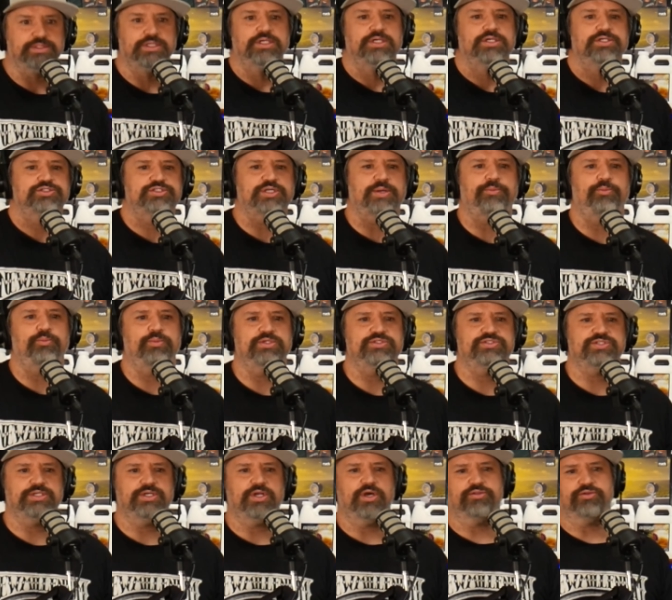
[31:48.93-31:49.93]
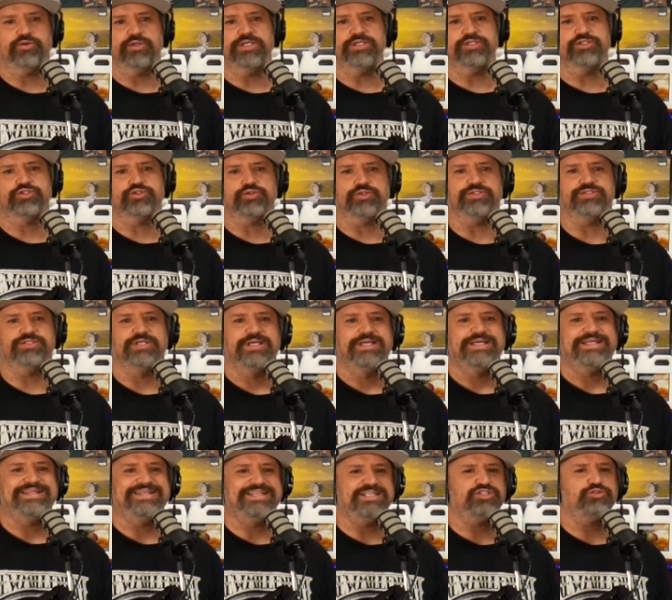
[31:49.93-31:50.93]
supplements, and other industries.
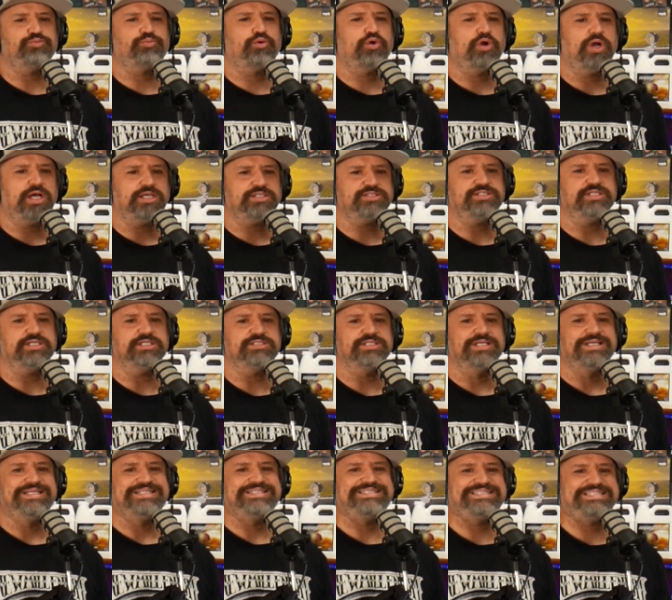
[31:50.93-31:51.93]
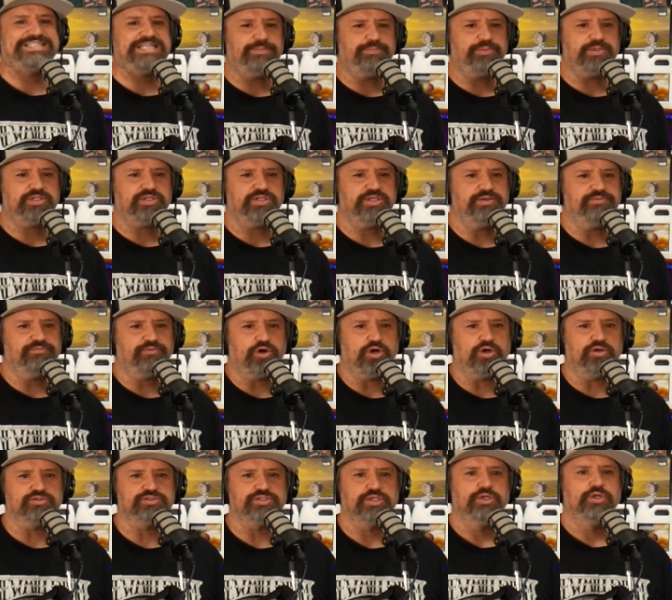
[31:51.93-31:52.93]
This process typically
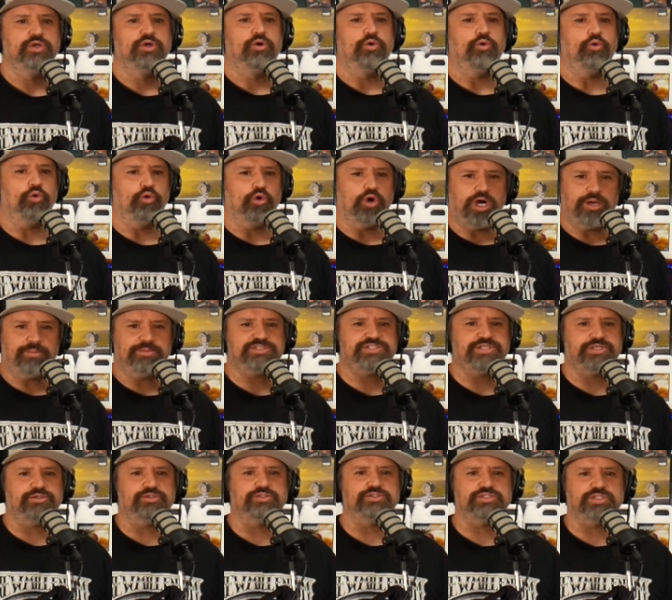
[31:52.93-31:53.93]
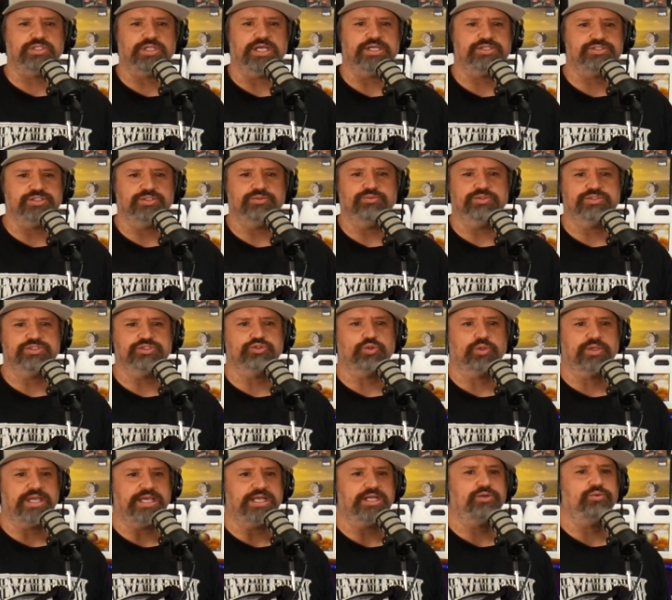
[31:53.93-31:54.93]
involves raw material selection, which is
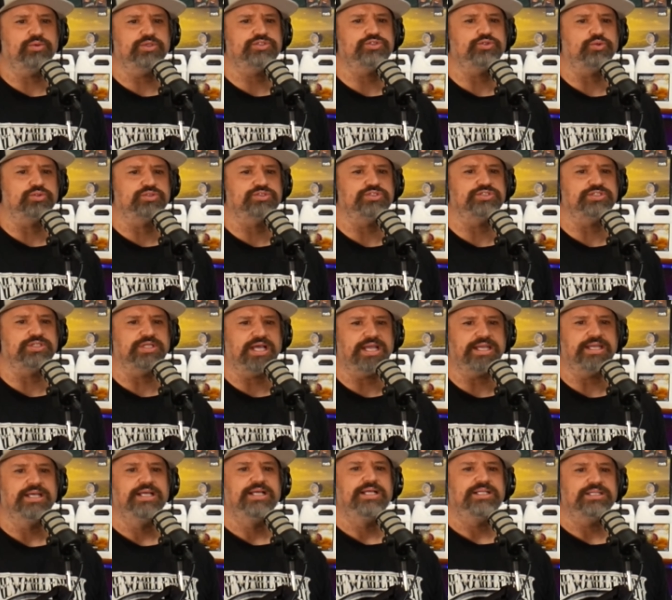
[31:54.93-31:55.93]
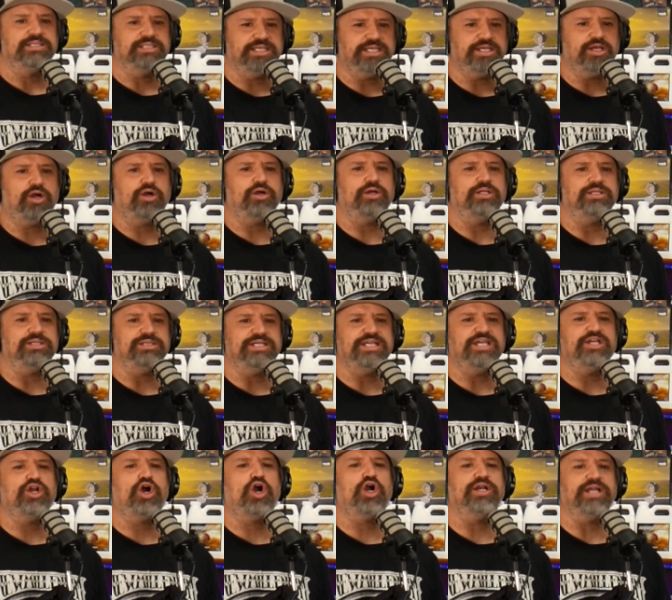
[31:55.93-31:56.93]
organic rich sources like
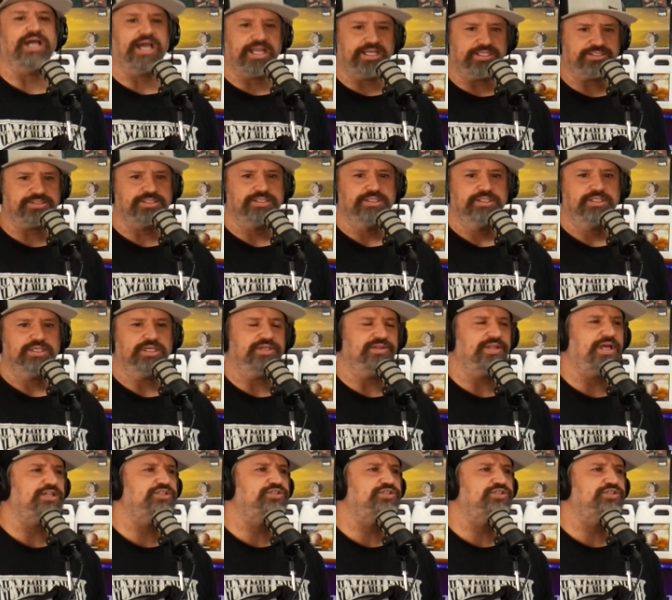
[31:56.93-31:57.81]
leonardite. And that's